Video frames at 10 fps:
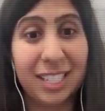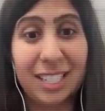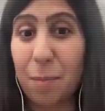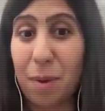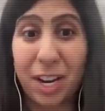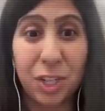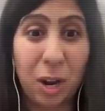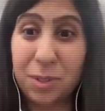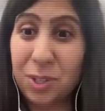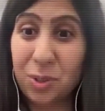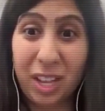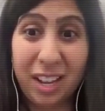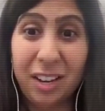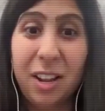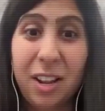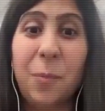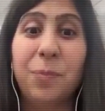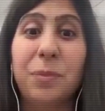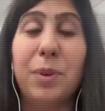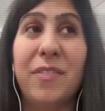it's not my job to do that.
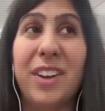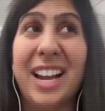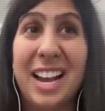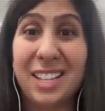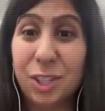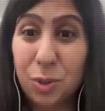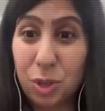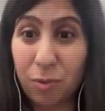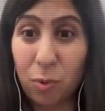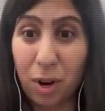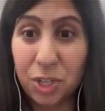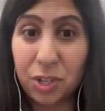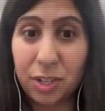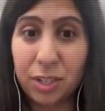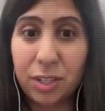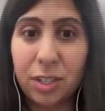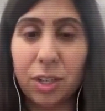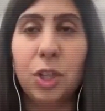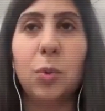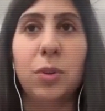But if I ask you tough questions,
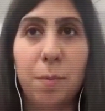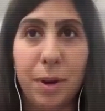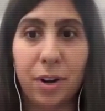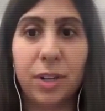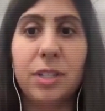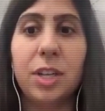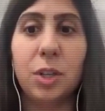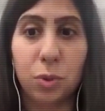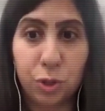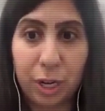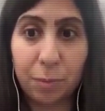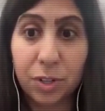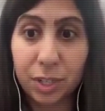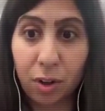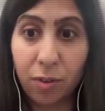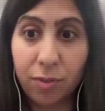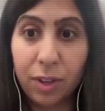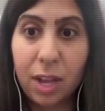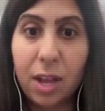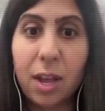you will embarrass and you will shame yourself.
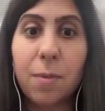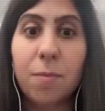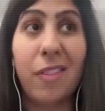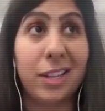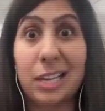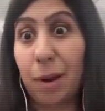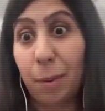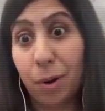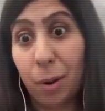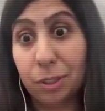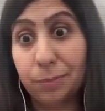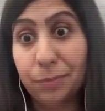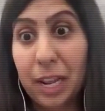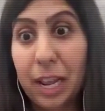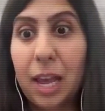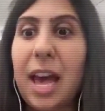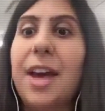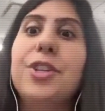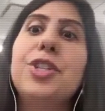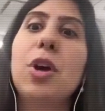And that's not my problem.
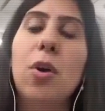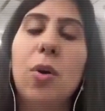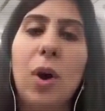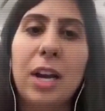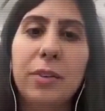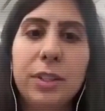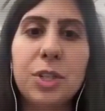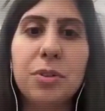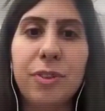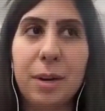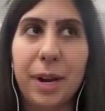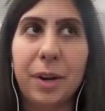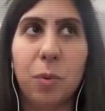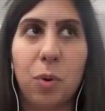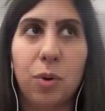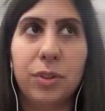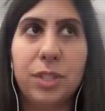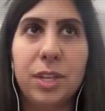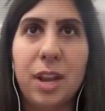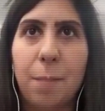And so I really do find my role
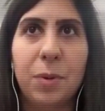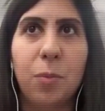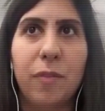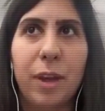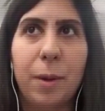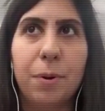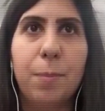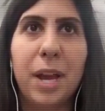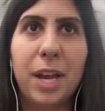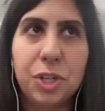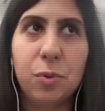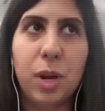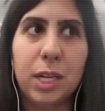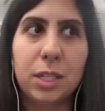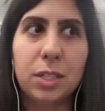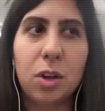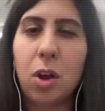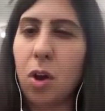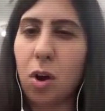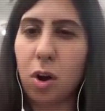to not be one that perpetuates
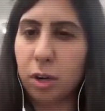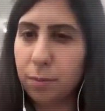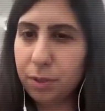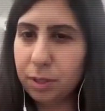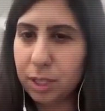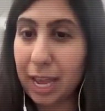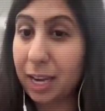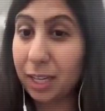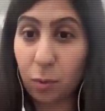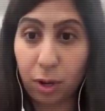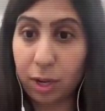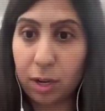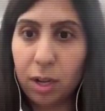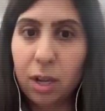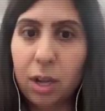harm to anyone,